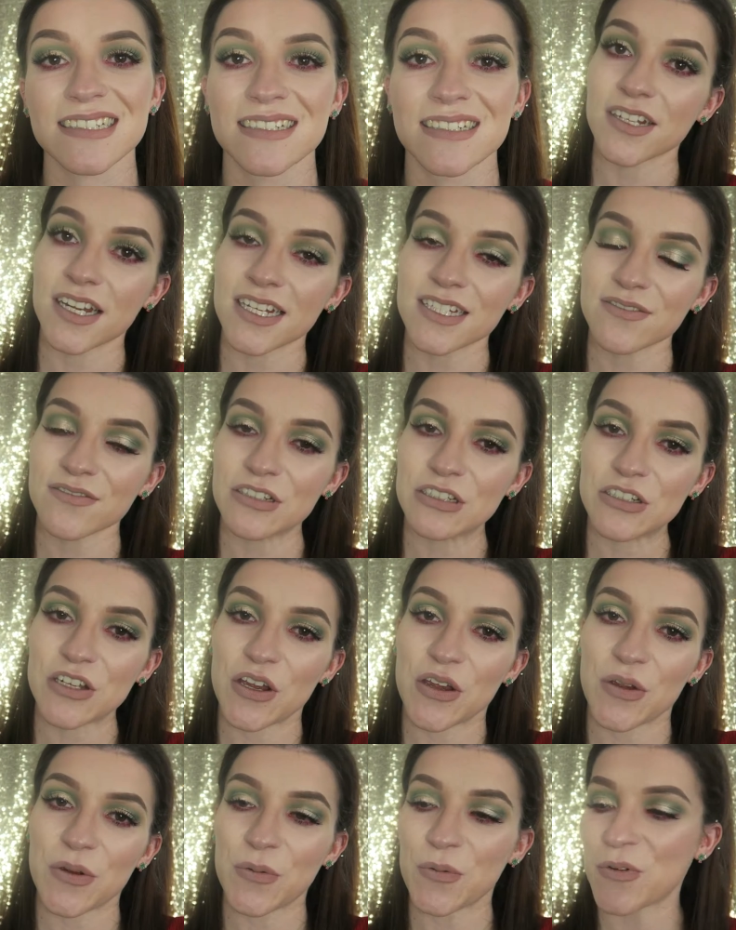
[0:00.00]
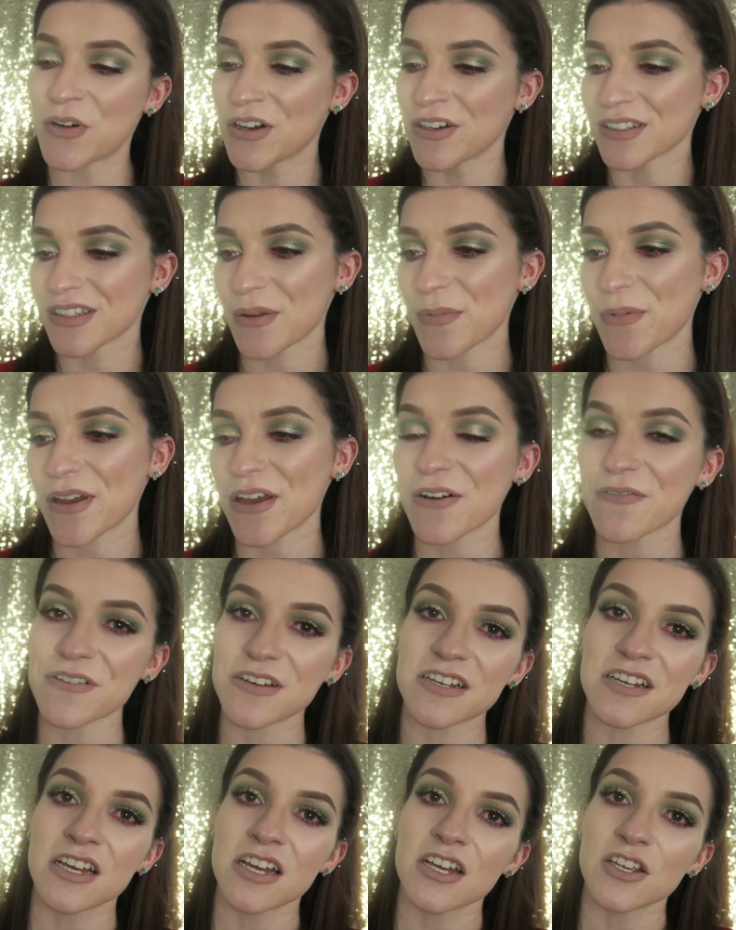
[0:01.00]
Today's video was a bit of
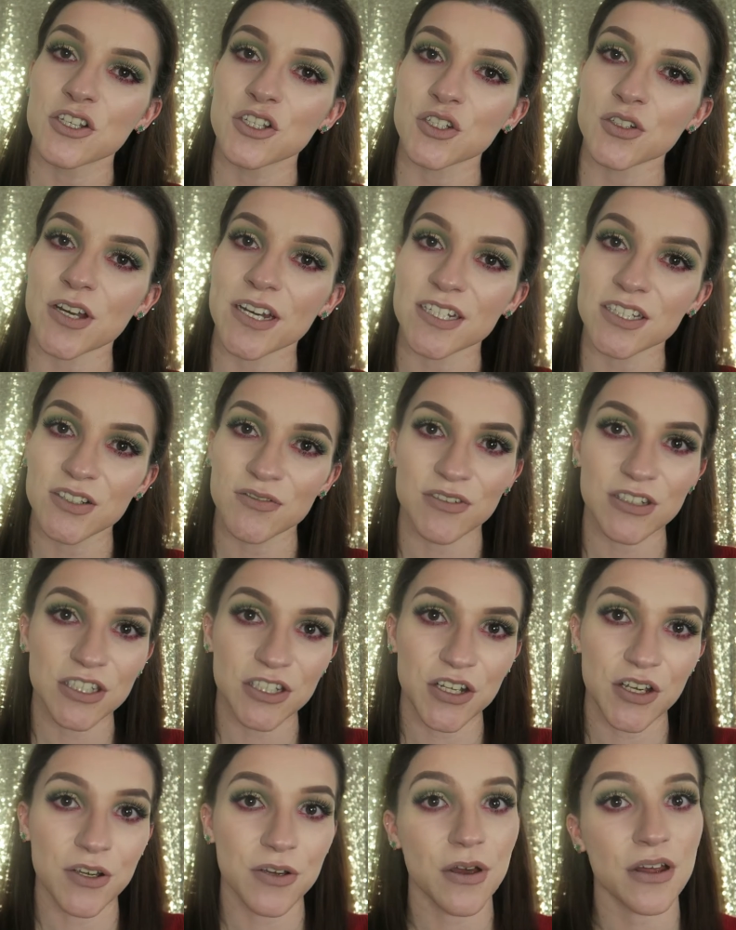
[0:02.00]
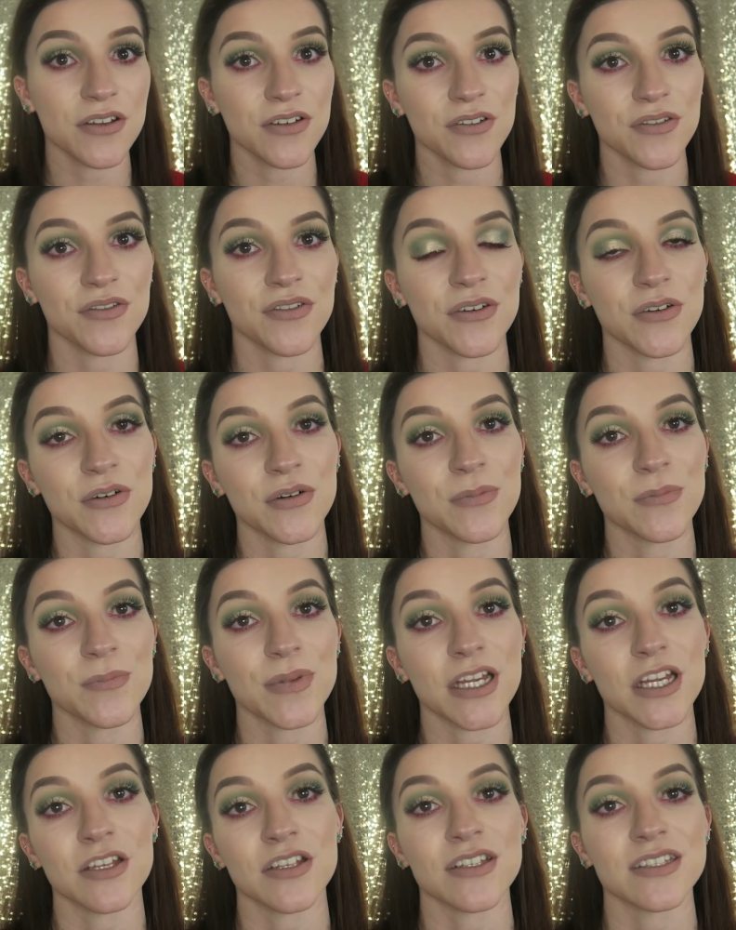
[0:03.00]
a strange video to film
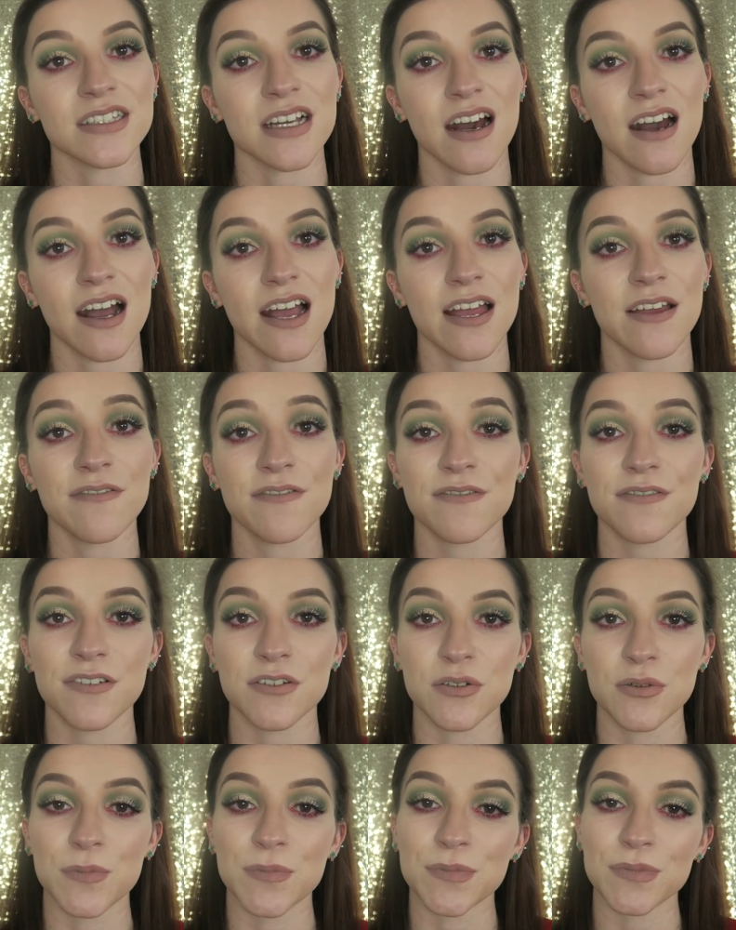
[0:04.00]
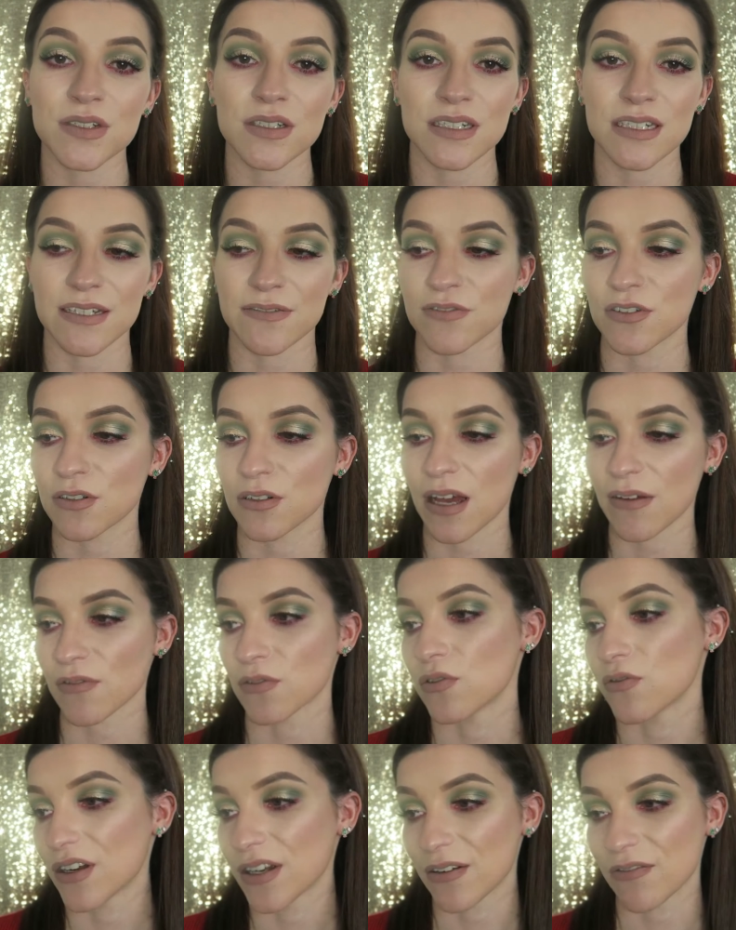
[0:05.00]
because I filmed, if you
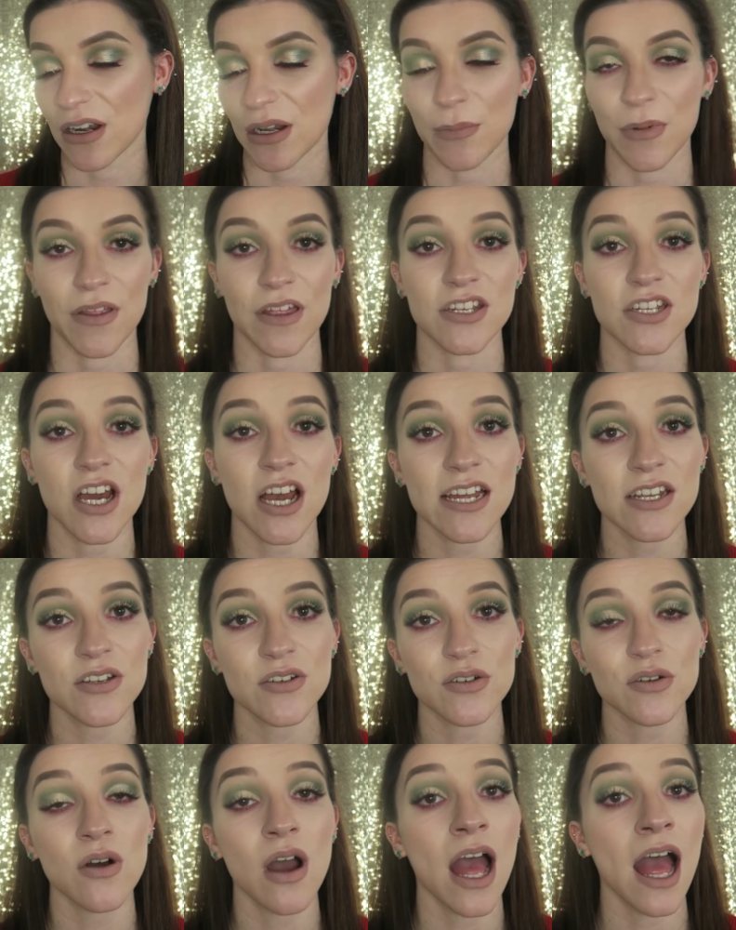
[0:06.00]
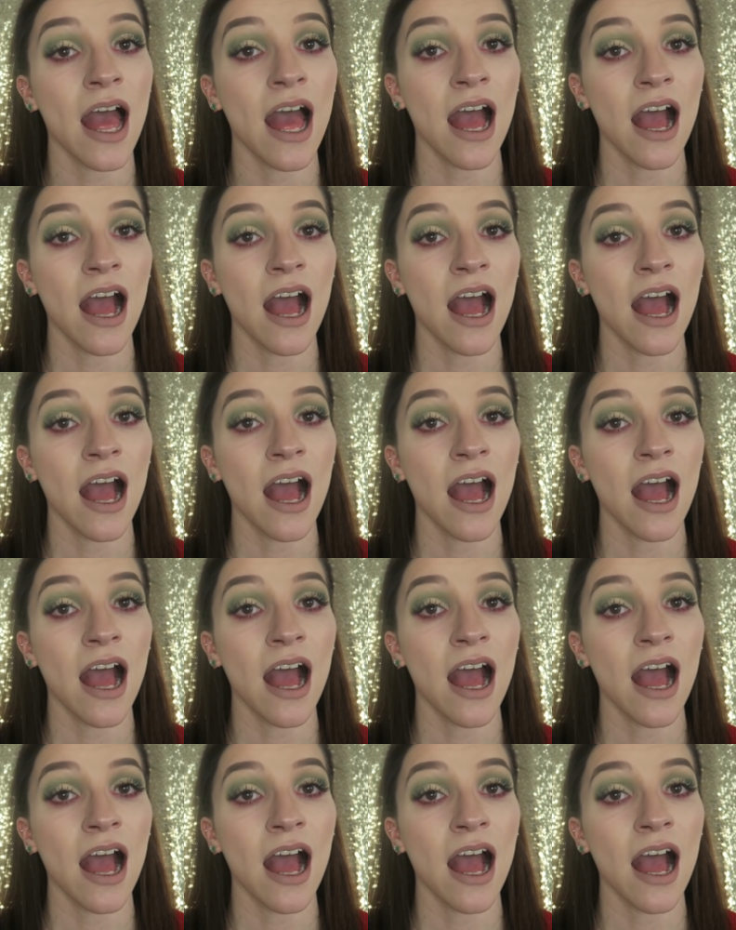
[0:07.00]
haven't already read by the title,